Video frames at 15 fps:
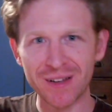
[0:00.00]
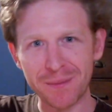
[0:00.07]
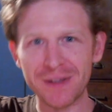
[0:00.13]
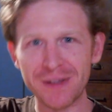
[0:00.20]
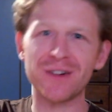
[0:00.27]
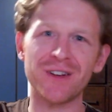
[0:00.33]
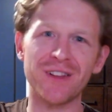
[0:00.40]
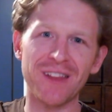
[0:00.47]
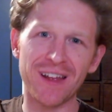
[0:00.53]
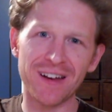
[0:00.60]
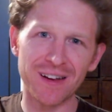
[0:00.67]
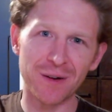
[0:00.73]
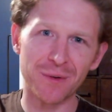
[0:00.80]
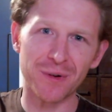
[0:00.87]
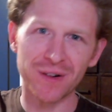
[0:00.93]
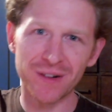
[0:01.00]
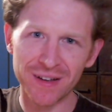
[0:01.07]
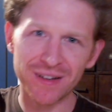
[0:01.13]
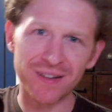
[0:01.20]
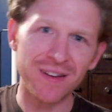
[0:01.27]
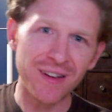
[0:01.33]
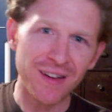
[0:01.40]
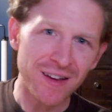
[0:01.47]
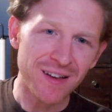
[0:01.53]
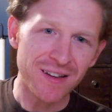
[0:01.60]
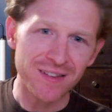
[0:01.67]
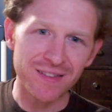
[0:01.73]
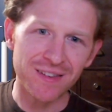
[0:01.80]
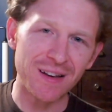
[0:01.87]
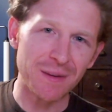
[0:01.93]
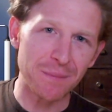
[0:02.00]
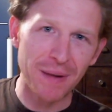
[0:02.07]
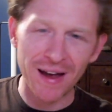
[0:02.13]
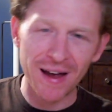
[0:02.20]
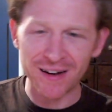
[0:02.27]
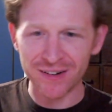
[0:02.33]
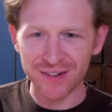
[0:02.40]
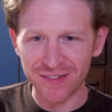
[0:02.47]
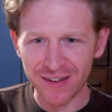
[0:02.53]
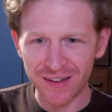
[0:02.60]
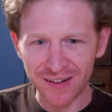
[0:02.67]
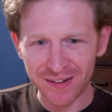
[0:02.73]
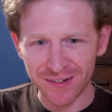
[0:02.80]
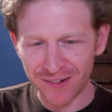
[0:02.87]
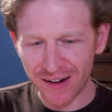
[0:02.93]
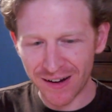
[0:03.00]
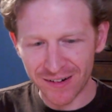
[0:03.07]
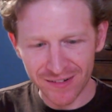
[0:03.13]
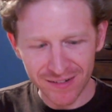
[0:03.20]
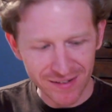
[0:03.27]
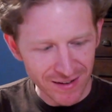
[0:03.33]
Let me go to that network and send it back or send it around.